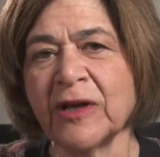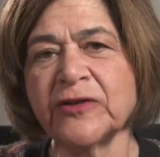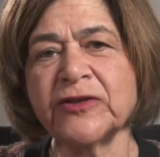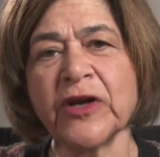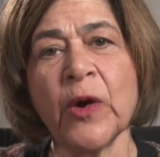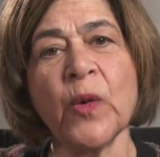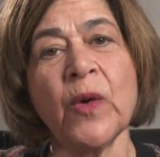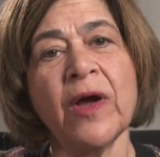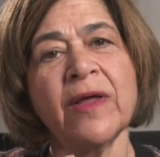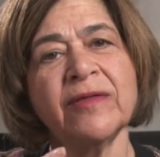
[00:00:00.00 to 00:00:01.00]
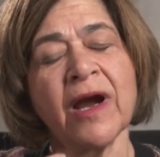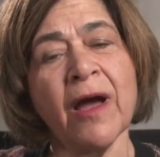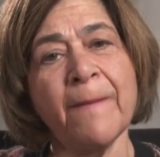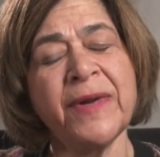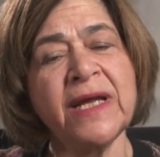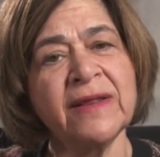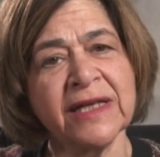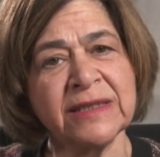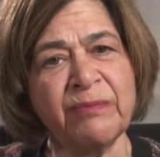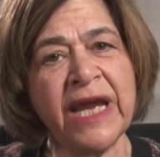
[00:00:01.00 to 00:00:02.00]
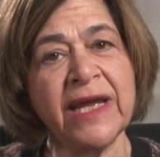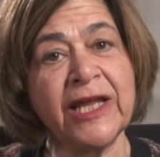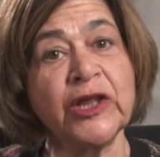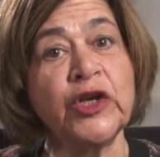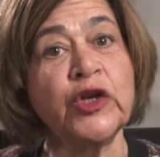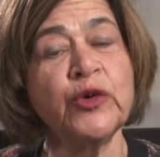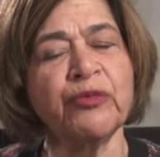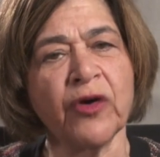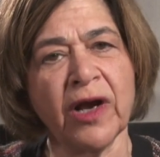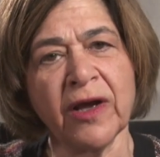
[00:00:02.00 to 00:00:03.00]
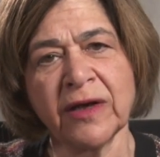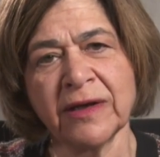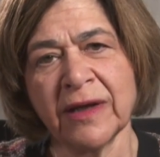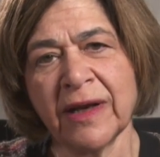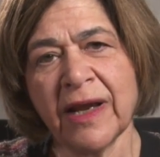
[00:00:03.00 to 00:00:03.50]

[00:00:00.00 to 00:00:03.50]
So the company that's making the new product